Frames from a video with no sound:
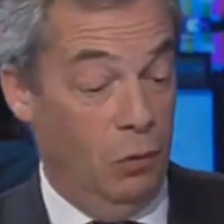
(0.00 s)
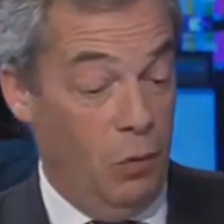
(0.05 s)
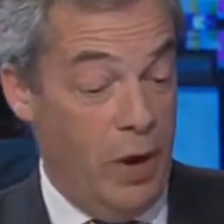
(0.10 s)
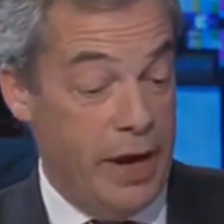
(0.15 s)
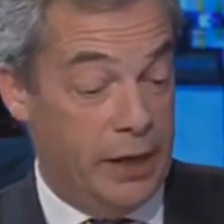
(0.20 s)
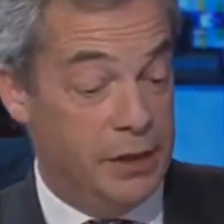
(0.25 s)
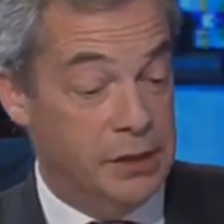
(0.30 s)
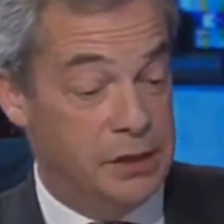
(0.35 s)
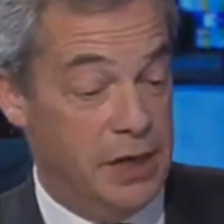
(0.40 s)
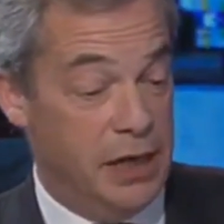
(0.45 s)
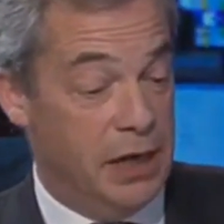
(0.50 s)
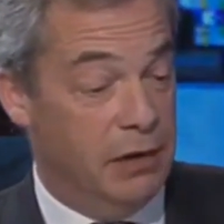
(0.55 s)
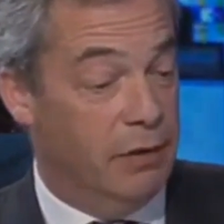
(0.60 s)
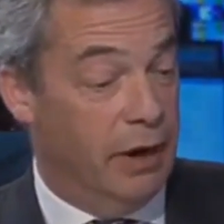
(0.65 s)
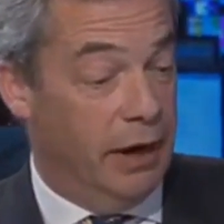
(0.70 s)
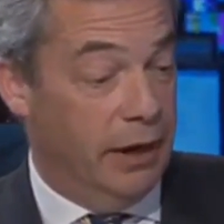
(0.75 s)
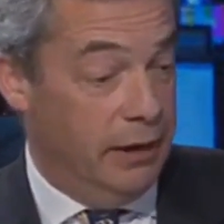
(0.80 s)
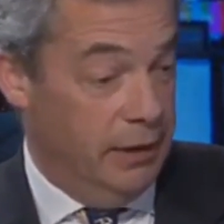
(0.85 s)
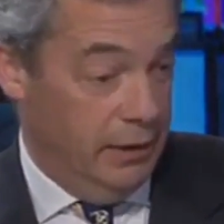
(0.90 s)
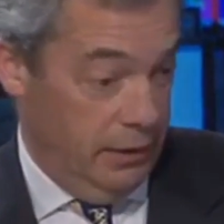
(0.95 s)
we're
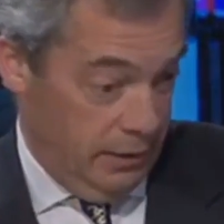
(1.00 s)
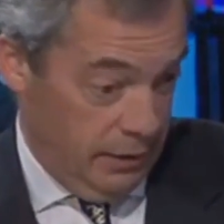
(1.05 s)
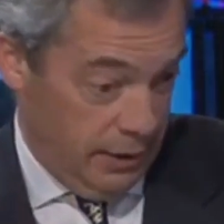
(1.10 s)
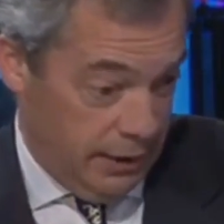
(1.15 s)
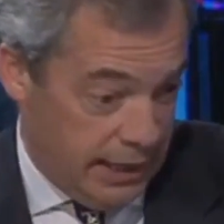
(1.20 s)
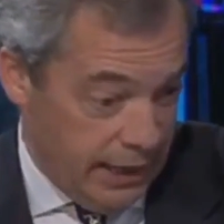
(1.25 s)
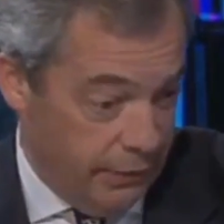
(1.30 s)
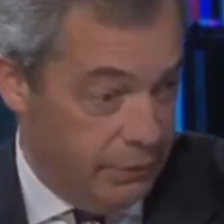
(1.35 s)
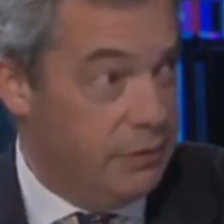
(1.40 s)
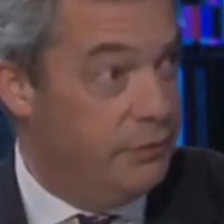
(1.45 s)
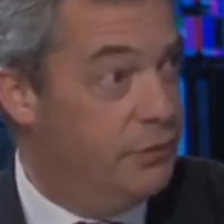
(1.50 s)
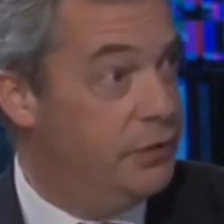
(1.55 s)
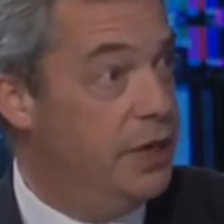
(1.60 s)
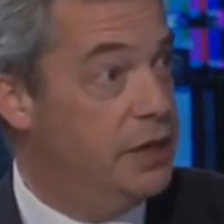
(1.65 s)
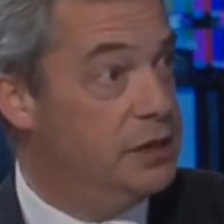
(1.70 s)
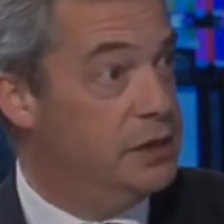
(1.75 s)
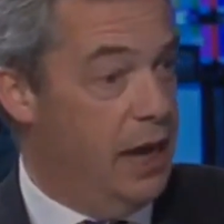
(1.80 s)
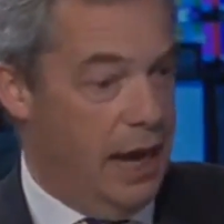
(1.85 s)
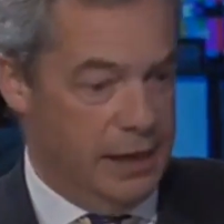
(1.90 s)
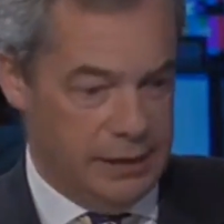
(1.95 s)
considering going for
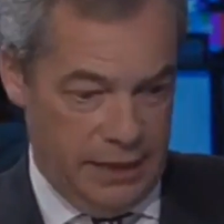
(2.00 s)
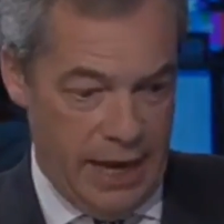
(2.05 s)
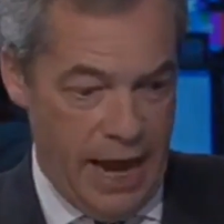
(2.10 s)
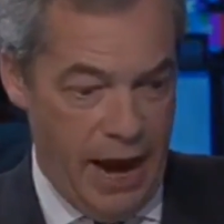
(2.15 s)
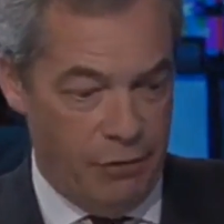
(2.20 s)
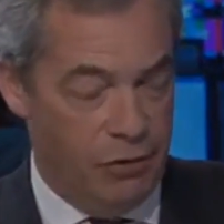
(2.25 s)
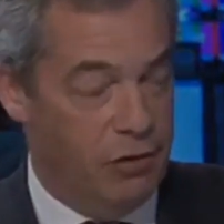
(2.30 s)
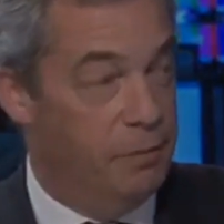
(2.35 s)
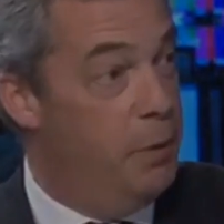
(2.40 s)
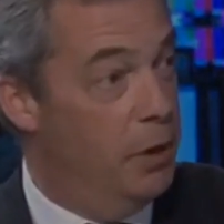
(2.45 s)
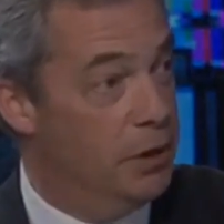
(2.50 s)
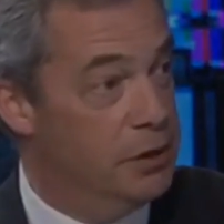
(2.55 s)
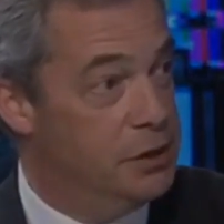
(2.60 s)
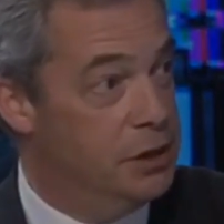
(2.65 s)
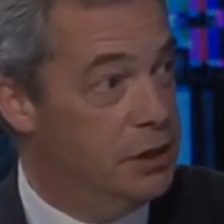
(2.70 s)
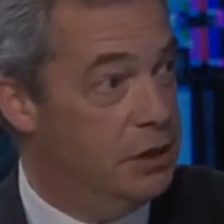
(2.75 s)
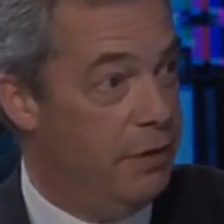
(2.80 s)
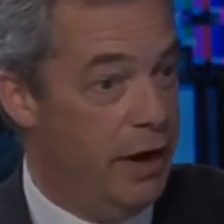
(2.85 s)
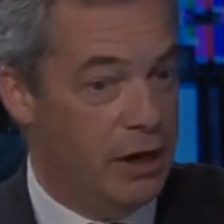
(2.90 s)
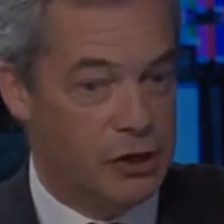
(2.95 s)
this as an area of
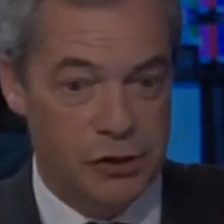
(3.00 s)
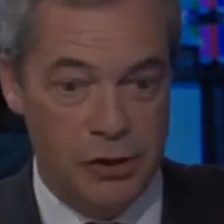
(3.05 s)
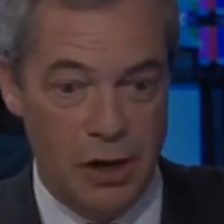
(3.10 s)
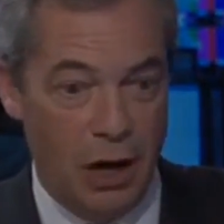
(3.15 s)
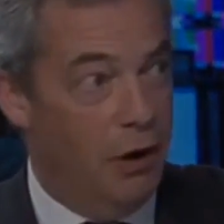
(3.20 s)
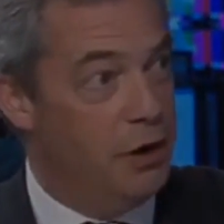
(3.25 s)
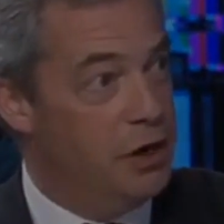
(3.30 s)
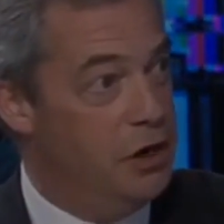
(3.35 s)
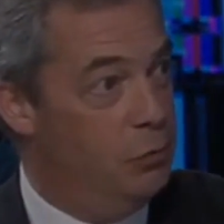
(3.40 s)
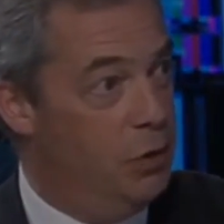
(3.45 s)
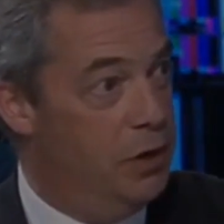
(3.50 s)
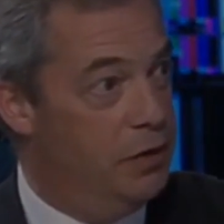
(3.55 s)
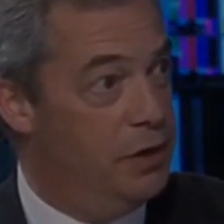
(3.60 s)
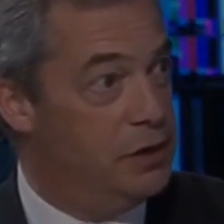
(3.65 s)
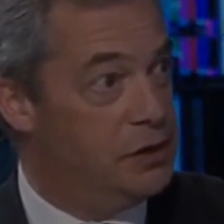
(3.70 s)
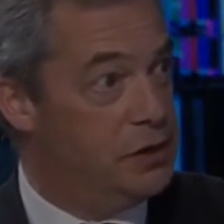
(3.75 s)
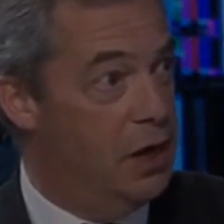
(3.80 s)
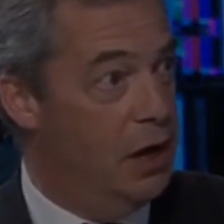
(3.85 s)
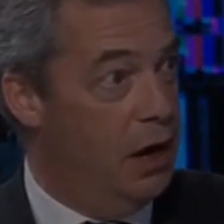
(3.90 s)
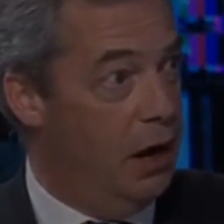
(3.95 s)
policy direction. Are you with
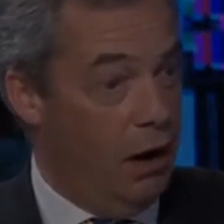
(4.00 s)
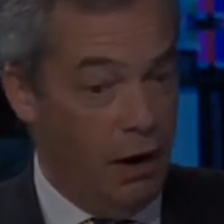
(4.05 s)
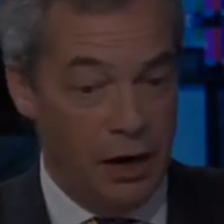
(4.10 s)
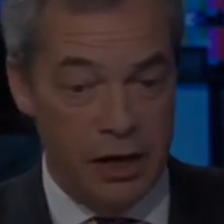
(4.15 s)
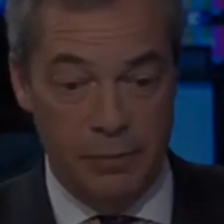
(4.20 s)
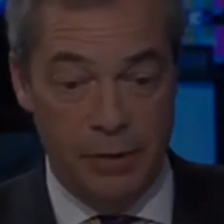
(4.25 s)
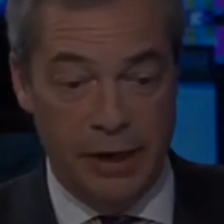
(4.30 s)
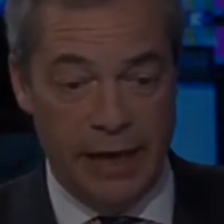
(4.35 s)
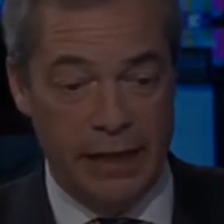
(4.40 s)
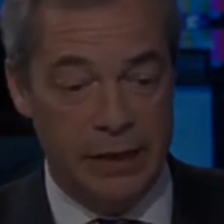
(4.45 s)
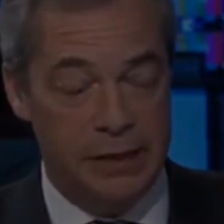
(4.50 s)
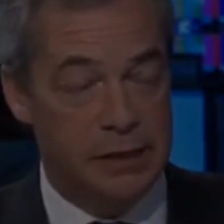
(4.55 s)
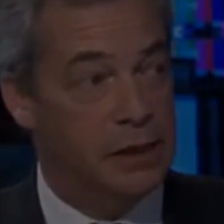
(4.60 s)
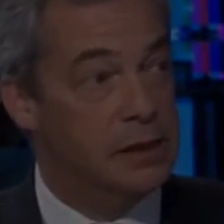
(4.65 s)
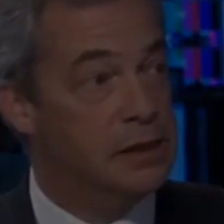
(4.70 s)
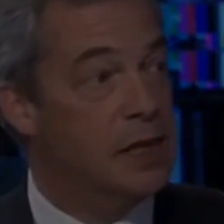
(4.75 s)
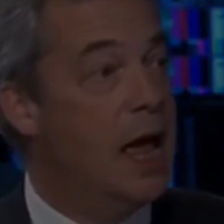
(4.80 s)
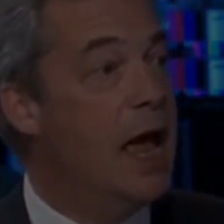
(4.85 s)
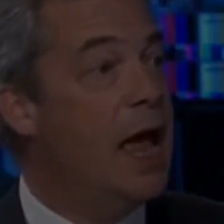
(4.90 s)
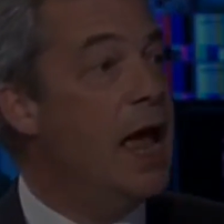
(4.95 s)
us? Are you against
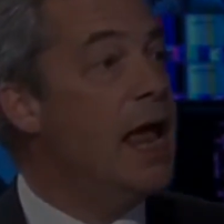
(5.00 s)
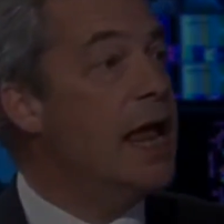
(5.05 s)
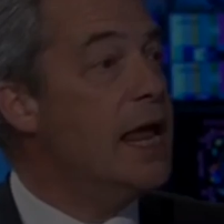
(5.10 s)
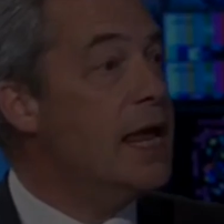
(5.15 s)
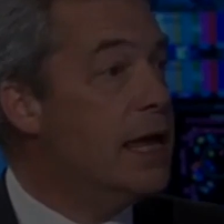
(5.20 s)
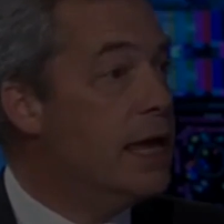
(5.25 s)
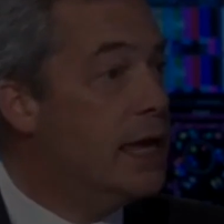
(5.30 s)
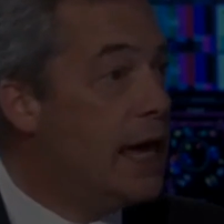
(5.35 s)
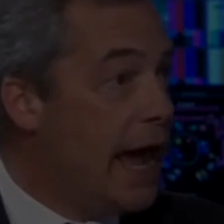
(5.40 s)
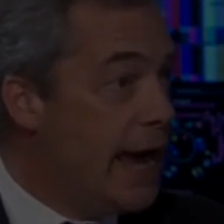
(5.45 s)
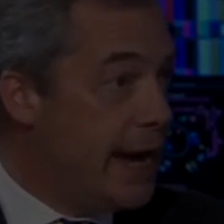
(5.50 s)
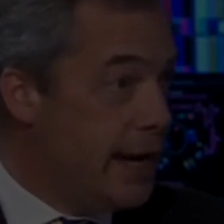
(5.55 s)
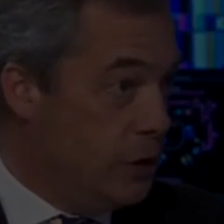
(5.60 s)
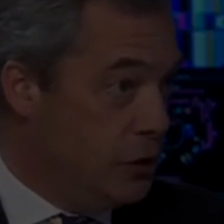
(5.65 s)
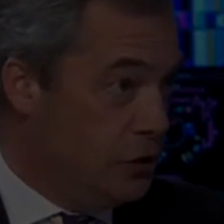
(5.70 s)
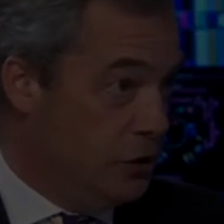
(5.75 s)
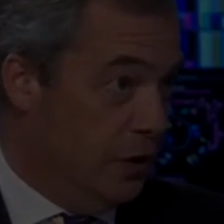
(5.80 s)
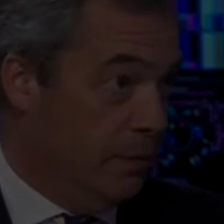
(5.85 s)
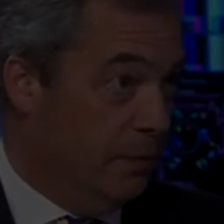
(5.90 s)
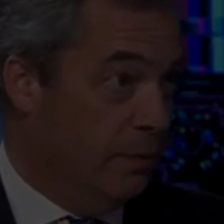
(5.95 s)
us?
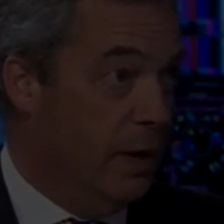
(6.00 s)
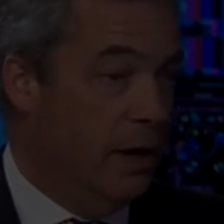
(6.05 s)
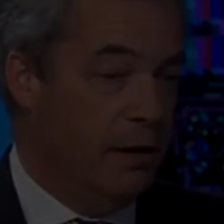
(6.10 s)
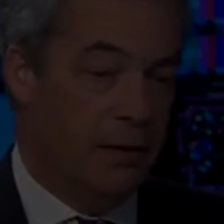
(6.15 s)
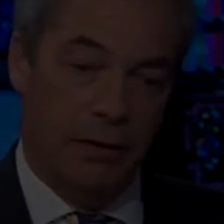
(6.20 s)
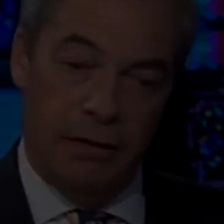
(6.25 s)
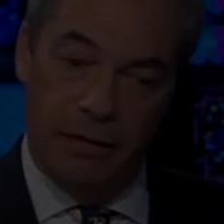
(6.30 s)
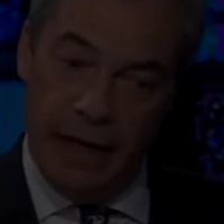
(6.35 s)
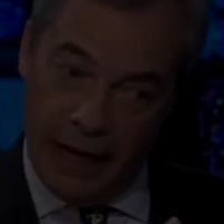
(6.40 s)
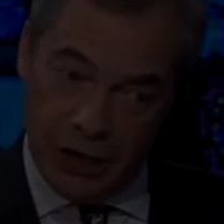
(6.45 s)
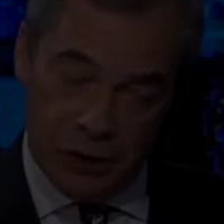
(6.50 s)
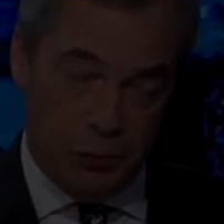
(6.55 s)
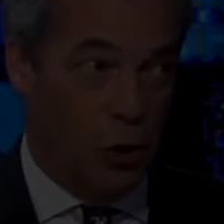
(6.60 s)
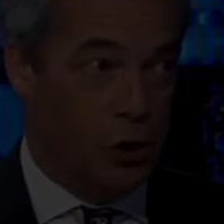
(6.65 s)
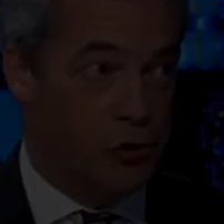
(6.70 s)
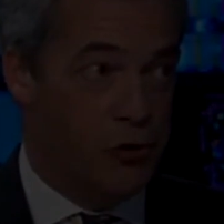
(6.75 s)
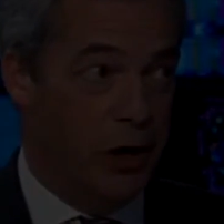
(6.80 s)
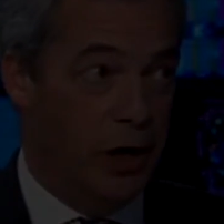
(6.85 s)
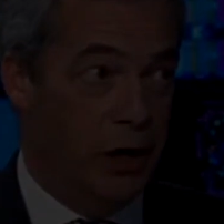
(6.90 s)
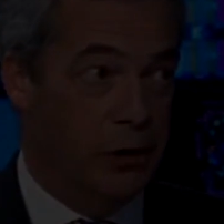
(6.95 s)
Engage them. That's
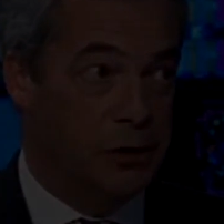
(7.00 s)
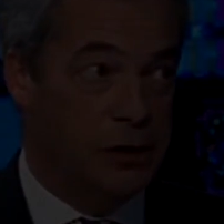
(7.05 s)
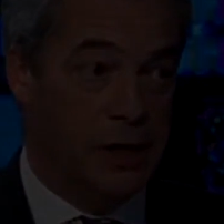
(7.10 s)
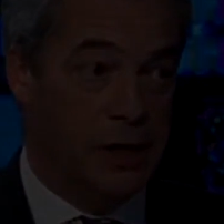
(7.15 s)
what Grillo's